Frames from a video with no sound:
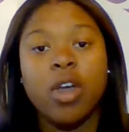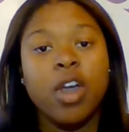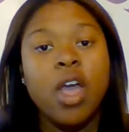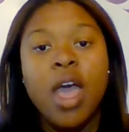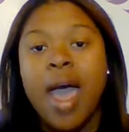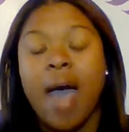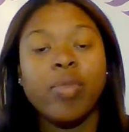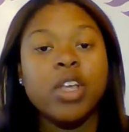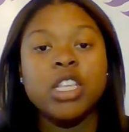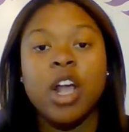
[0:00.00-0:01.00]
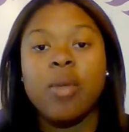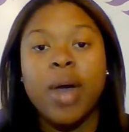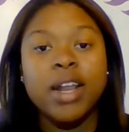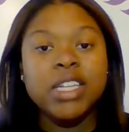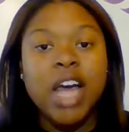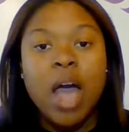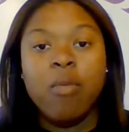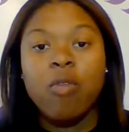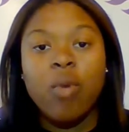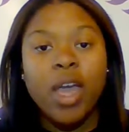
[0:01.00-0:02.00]
where after a certain amount of
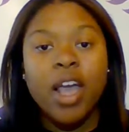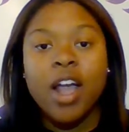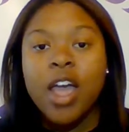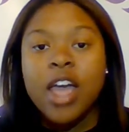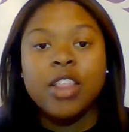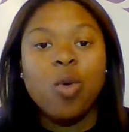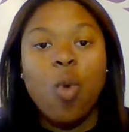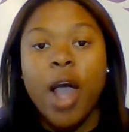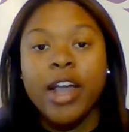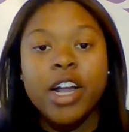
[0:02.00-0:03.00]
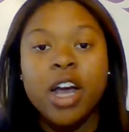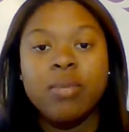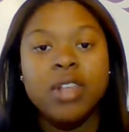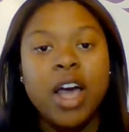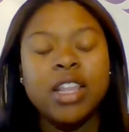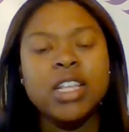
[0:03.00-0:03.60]
time of wear, the wire comes out.